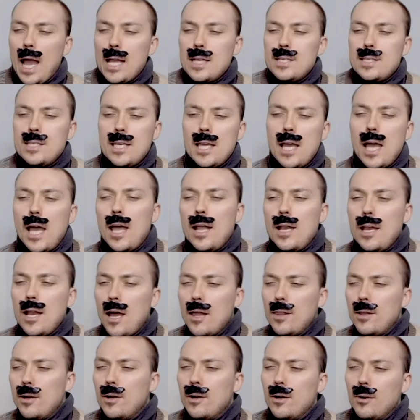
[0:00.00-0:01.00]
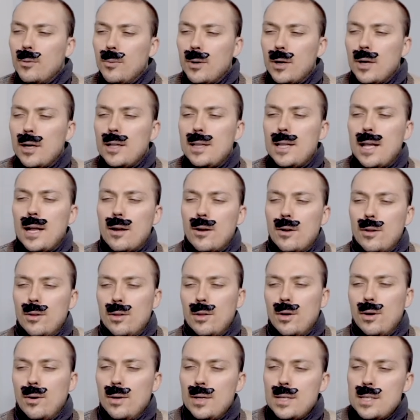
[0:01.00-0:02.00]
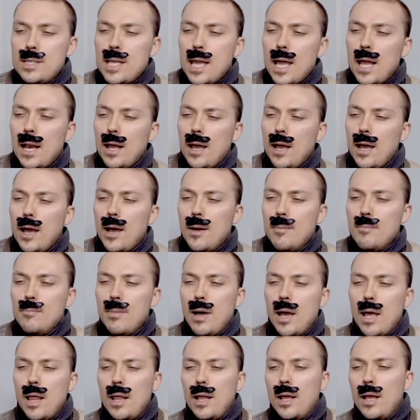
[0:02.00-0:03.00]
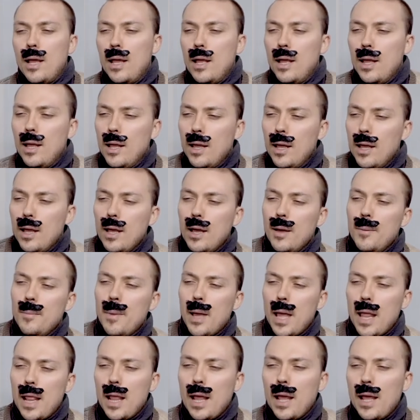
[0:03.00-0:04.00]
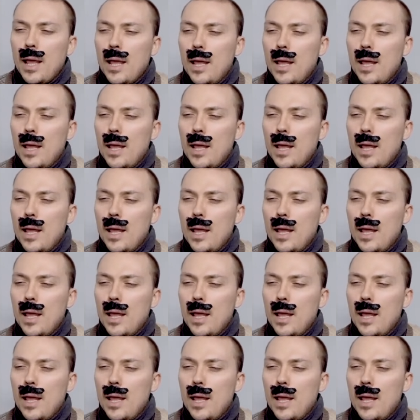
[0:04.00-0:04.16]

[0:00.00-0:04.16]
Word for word: I see another word there though. Is that a mud? A mud?